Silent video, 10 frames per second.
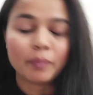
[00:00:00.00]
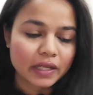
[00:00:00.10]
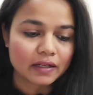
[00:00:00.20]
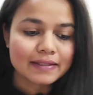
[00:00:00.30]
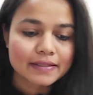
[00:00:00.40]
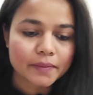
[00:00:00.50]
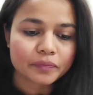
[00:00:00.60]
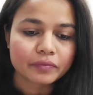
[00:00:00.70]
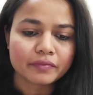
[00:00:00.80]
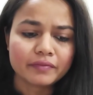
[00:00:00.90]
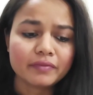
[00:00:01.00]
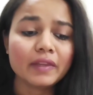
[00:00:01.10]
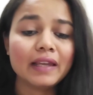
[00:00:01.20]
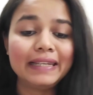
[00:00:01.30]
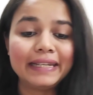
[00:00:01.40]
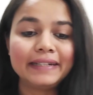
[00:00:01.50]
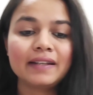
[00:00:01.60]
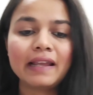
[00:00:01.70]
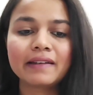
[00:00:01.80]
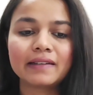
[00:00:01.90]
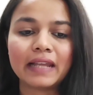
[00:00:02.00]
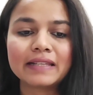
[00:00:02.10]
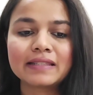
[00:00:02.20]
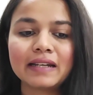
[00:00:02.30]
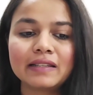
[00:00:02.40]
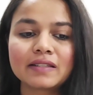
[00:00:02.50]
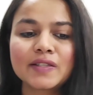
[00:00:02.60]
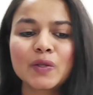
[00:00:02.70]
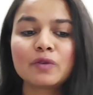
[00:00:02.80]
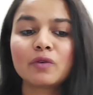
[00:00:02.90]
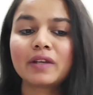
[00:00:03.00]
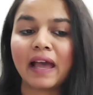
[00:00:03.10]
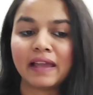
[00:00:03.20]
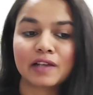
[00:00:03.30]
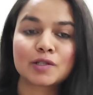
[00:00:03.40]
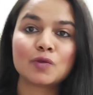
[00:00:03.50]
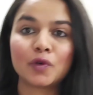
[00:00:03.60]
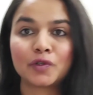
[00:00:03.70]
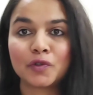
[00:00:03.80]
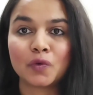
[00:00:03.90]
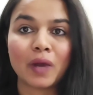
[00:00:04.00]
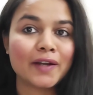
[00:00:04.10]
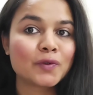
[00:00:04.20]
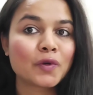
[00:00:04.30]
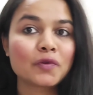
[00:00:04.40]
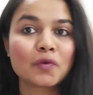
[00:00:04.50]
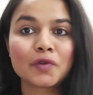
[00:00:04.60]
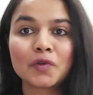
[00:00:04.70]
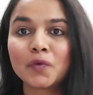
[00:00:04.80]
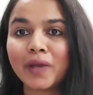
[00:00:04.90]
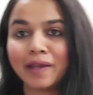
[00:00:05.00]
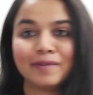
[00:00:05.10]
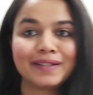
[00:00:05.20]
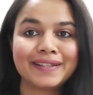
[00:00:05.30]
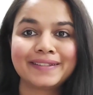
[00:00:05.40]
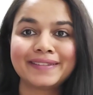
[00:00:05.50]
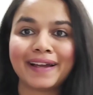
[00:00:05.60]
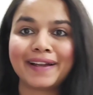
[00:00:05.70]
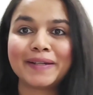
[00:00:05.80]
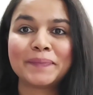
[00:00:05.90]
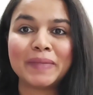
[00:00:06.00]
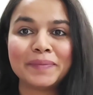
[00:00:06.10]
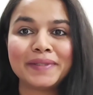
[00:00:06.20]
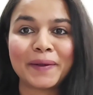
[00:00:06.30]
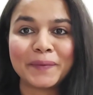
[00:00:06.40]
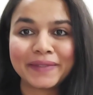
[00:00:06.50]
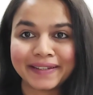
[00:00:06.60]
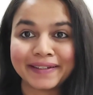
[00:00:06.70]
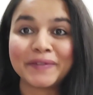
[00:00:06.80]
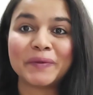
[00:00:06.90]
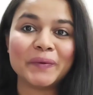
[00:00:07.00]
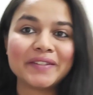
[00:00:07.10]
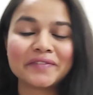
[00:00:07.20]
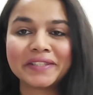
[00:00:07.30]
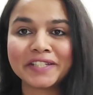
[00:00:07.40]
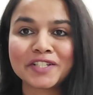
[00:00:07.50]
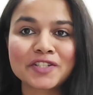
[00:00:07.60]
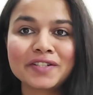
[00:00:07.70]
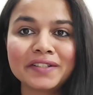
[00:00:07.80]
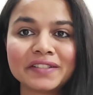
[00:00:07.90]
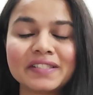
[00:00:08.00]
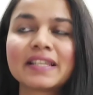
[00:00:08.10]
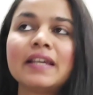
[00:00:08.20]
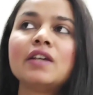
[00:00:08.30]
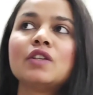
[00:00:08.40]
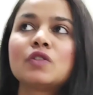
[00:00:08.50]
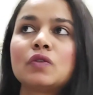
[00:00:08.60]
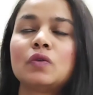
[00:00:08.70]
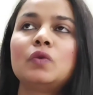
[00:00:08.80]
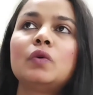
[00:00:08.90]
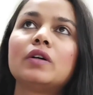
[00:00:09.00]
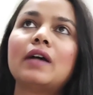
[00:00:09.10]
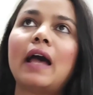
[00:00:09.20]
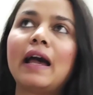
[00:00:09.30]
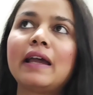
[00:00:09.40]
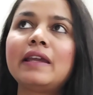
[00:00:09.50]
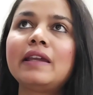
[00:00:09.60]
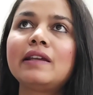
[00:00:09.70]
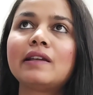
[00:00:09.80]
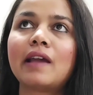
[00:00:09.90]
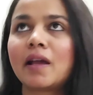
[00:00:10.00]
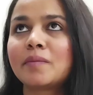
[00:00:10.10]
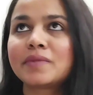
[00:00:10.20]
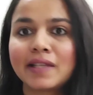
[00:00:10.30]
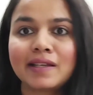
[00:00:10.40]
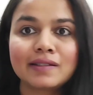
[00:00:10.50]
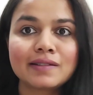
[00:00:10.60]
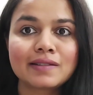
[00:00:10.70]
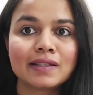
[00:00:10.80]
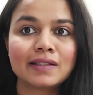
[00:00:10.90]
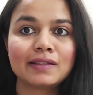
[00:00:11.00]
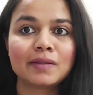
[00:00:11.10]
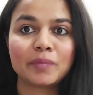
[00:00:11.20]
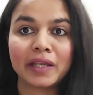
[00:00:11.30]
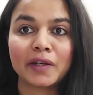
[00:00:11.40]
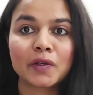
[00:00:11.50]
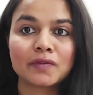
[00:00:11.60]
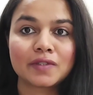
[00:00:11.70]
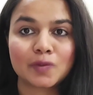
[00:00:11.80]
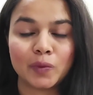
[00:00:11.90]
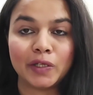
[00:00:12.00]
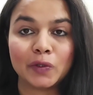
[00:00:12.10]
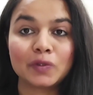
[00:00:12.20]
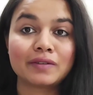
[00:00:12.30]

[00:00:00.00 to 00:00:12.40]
Because later I realized that this is not what I actually want to do. I do not want to do everything that people out there are doing with their journals. So I am saying this in the beginning of this video.